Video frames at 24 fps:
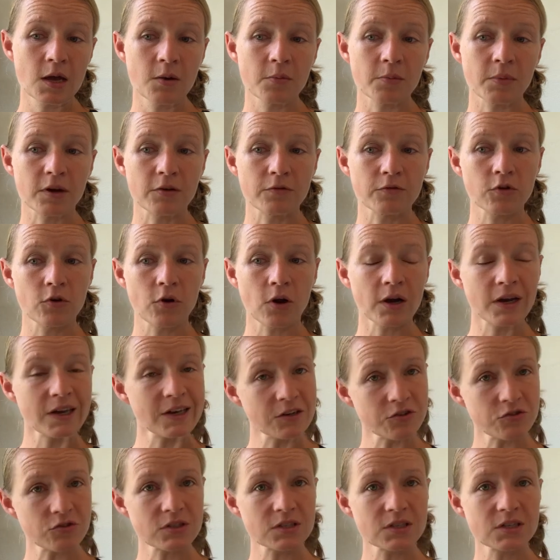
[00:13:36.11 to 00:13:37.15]
But if you are
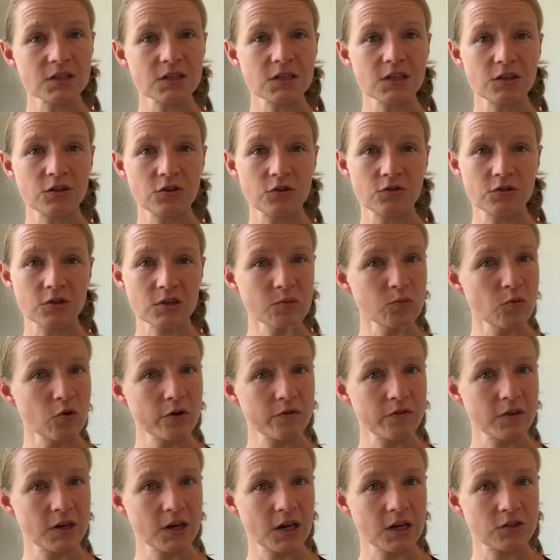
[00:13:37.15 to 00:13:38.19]
interested in using more
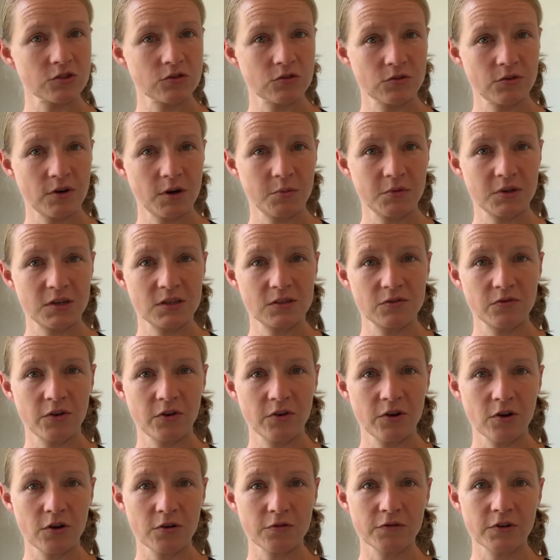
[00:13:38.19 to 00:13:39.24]
of the natural remedies,
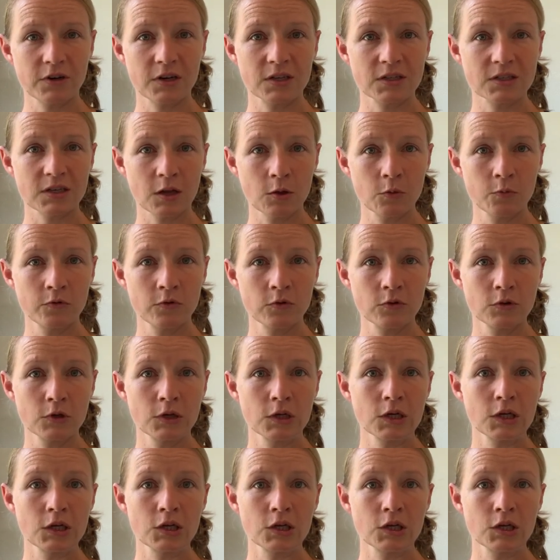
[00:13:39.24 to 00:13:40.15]
very often it's helpful